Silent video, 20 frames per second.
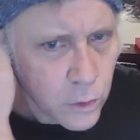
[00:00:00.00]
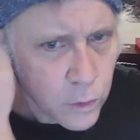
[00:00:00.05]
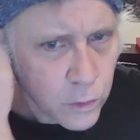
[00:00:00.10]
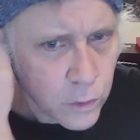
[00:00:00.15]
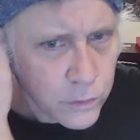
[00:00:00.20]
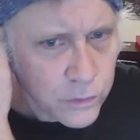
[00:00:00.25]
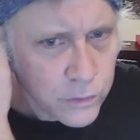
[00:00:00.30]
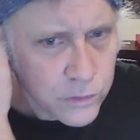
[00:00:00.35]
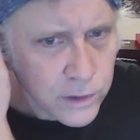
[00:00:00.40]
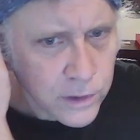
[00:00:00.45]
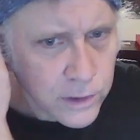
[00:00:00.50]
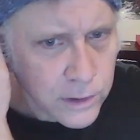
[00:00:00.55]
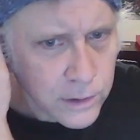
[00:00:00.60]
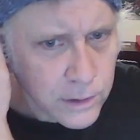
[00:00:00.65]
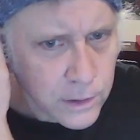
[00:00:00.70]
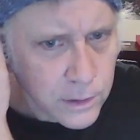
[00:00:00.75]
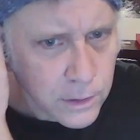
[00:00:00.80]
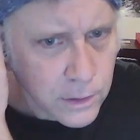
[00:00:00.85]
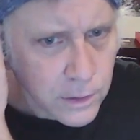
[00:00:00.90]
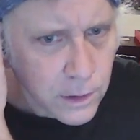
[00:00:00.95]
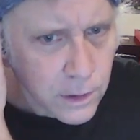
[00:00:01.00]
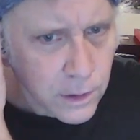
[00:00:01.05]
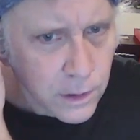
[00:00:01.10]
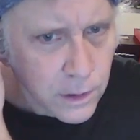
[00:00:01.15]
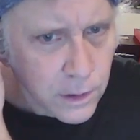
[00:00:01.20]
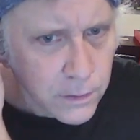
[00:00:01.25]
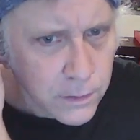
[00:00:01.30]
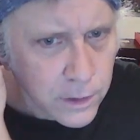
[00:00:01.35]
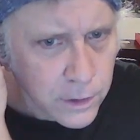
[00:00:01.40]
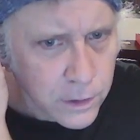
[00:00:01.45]
trolls
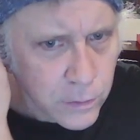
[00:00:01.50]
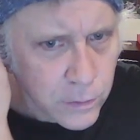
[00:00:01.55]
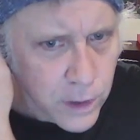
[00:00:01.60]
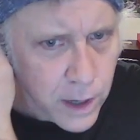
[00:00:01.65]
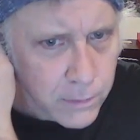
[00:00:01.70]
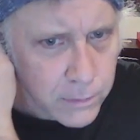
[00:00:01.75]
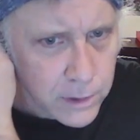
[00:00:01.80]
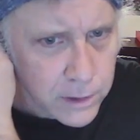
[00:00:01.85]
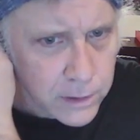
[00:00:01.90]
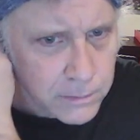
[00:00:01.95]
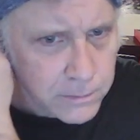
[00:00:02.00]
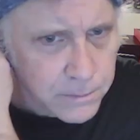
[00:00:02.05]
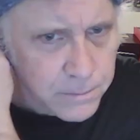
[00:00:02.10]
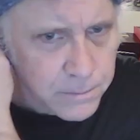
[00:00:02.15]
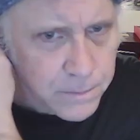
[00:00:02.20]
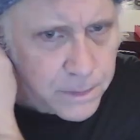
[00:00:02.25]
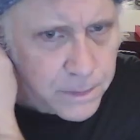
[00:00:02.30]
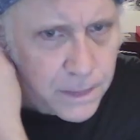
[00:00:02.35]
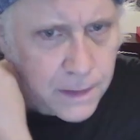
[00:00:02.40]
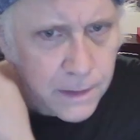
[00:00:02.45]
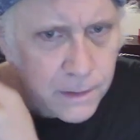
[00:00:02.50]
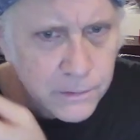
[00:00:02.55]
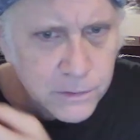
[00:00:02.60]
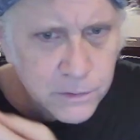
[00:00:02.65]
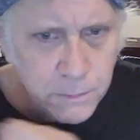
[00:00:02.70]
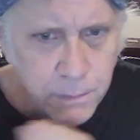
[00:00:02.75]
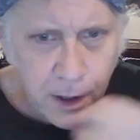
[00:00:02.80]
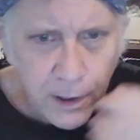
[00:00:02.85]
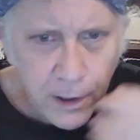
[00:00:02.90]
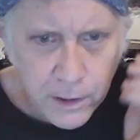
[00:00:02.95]
in the Kremlin,
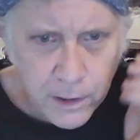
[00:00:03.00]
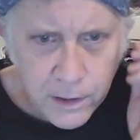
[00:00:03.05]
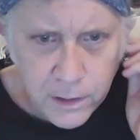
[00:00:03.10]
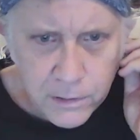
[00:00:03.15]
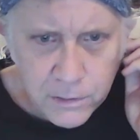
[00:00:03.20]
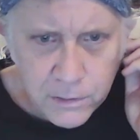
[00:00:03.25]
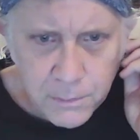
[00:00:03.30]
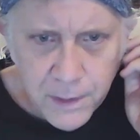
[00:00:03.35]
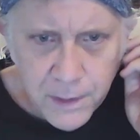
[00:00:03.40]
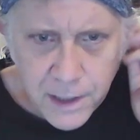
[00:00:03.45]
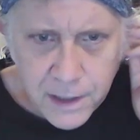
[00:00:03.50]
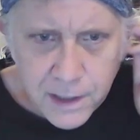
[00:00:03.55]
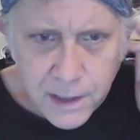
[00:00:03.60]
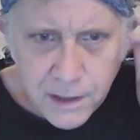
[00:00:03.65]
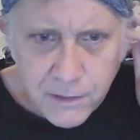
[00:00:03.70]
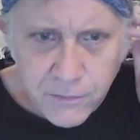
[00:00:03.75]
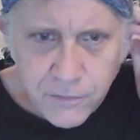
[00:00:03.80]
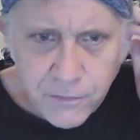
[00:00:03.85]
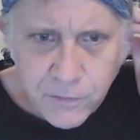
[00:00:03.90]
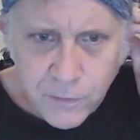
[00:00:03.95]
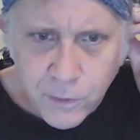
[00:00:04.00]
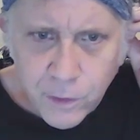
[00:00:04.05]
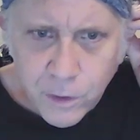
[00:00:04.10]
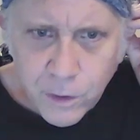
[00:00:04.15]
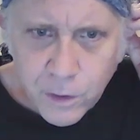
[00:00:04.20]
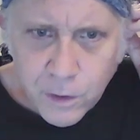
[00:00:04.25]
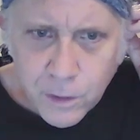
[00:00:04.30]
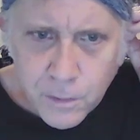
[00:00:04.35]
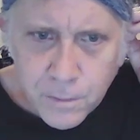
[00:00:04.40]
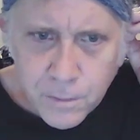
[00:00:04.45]
speaking
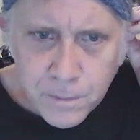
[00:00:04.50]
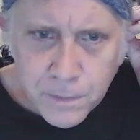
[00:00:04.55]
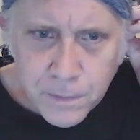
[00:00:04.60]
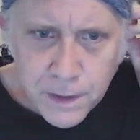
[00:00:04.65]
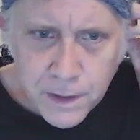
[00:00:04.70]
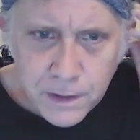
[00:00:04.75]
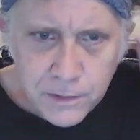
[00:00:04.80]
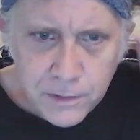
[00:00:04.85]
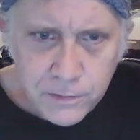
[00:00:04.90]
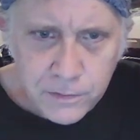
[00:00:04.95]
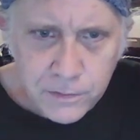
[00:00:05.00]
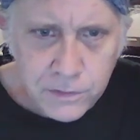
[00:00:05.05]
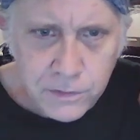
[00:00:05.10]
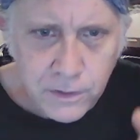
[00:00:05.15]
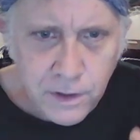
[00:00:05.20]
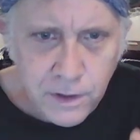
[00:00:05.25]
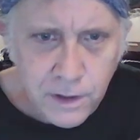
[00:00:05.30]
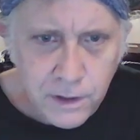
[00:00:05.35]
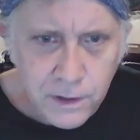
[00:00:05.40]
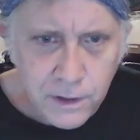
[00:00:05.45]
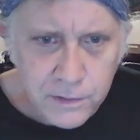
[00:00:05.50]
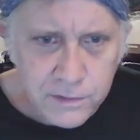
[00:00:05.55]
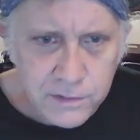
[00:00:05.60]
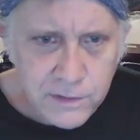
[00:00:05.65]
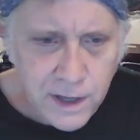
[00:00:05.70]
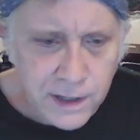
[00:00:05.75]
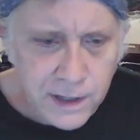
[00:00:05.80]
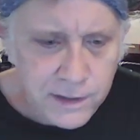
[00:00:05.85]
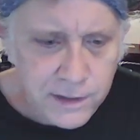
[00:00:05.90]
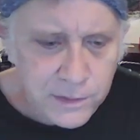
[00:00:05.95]
for his
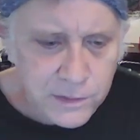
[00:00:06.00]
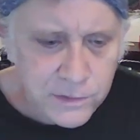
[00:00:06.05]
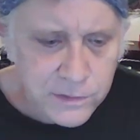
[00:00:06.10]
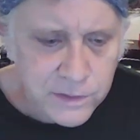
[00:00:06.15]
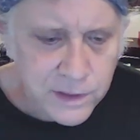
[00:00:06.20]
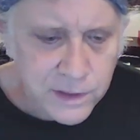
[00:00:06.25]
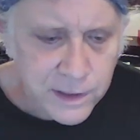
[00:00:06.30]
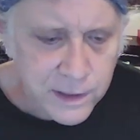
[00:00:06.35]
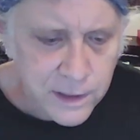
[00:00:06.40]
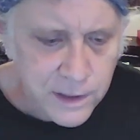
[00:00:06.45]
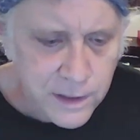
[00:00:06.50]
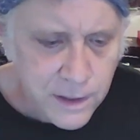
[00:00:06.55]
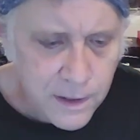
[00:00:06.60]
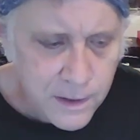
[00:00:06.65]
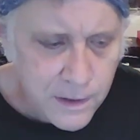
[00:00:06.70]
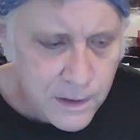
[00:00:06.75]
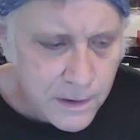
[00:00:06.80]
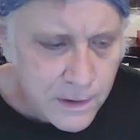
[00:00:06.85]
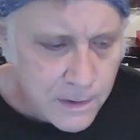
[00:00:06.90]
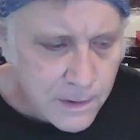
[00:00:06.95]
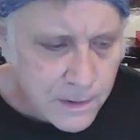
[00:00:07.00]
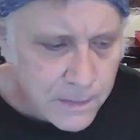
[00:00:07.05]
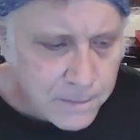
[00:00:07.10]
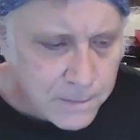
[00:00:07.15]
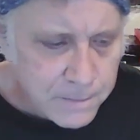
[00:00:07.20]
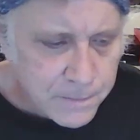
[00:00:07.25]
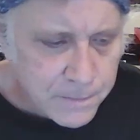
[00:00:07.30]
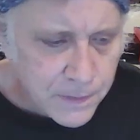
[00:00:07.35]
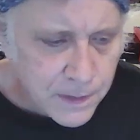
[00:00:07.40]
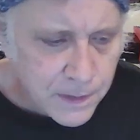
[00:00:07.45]
ascendancy
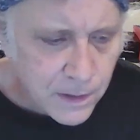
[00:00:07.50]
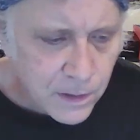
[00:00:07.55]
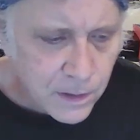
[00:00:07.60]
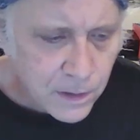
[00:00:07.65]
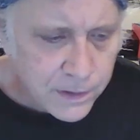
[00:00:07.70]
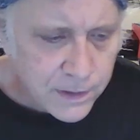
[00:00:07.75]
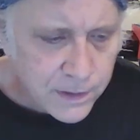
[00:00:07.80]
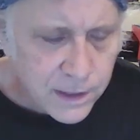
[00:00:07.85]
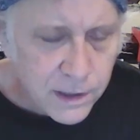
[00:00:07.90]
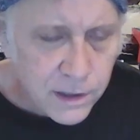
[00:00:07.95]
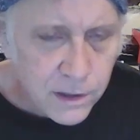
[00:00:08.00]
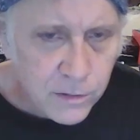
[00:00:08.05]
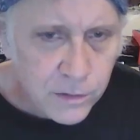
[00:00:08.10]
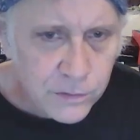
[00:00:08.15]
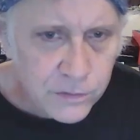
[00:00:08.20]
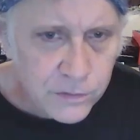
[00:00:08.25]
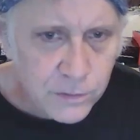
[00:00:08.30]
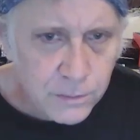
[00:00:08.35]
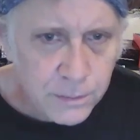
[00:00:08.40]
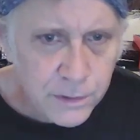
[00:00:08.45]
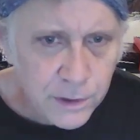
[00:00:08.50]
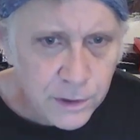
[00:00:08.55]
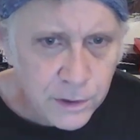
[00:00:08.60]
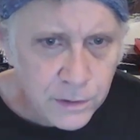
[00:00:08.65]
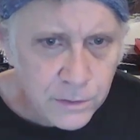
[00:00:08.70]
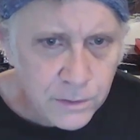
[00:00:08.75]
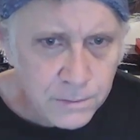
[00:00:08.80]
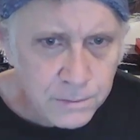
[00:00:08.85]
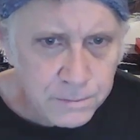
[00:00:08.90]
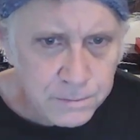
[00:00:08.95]
on the heels
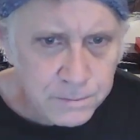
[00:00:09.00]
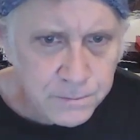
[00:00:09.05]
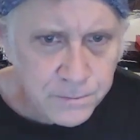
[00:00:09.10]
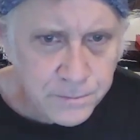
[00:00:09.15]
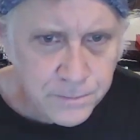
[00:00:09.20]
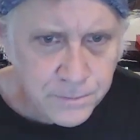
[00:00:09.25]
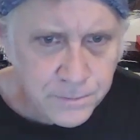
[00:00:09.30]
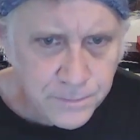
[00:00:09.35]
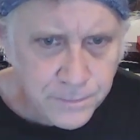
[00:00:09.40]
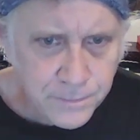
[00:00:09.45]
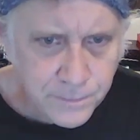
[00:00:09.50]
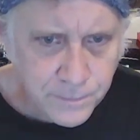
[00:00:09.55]
of Putin,